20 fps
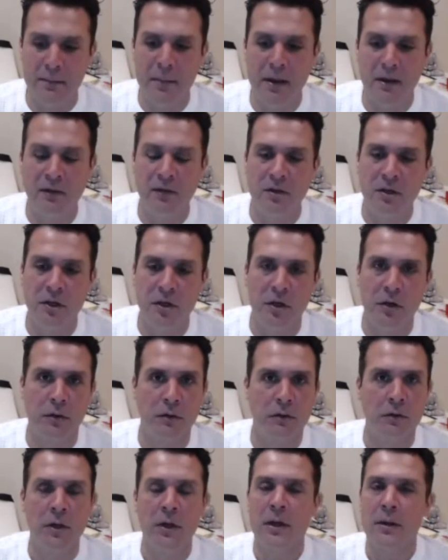that means to
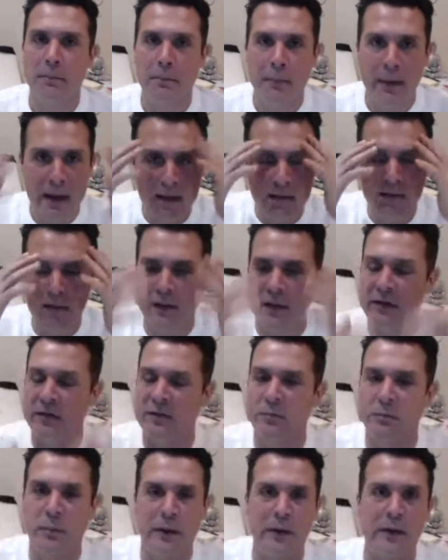you, mentally,
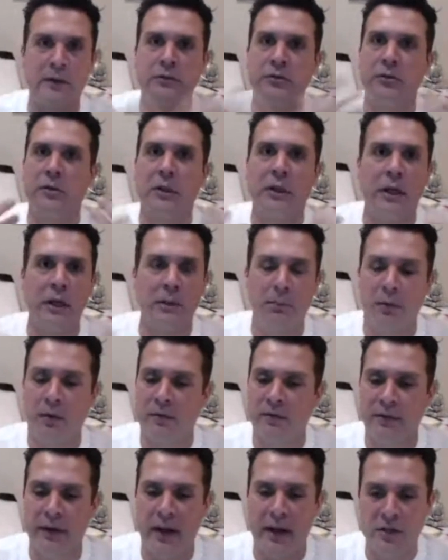spiritually,
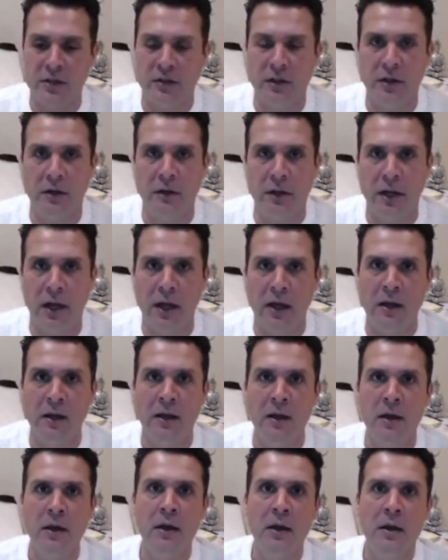professionally. Okay.